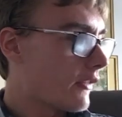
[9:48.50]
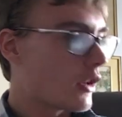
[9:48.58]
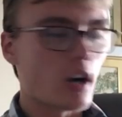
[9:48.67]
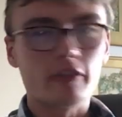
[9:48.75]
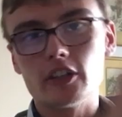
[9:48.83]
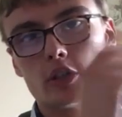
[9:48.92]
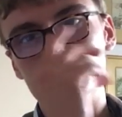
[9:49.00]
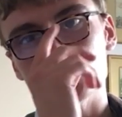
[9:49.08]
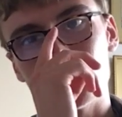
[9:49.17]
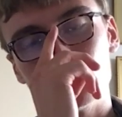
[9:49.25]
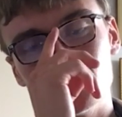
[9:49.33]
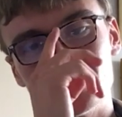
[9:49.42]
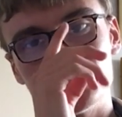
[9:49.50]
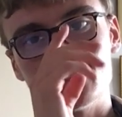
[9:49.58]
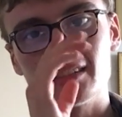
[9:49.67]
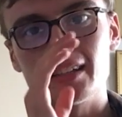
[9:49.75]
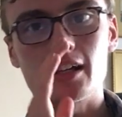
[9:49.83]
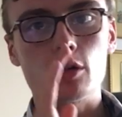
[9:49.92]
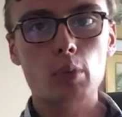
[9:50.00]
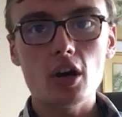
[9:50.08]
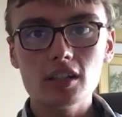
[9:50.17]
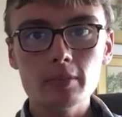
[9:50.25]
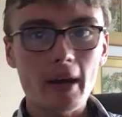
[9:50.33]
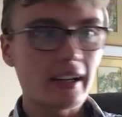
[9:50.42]
I've got a few brand new and sealed Lego
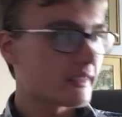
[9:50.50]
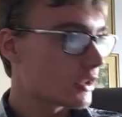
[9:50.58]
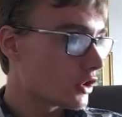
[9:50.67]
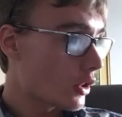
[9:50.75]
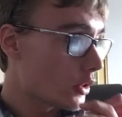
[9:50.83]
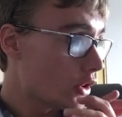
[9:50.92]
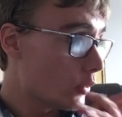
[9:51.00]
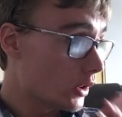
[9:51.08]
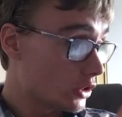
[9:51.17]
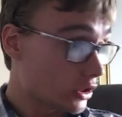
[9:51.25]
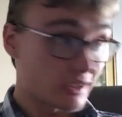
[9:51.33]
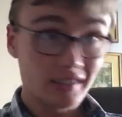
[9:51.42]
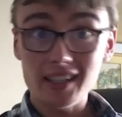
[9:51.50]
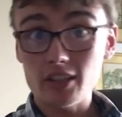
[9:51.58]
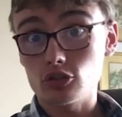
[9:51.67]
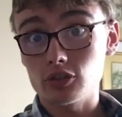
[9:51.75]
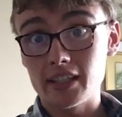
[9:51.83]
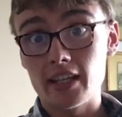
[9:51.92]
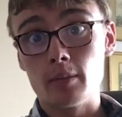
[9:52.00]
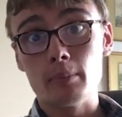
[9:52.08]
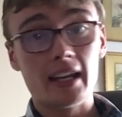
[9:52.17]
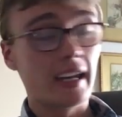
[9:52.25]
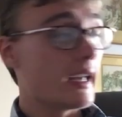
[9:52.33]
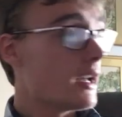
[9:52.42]
poly bags to show you just literally in a
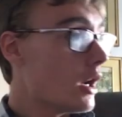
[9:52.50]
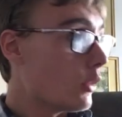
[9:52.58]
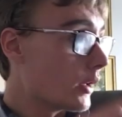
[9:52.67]
minute.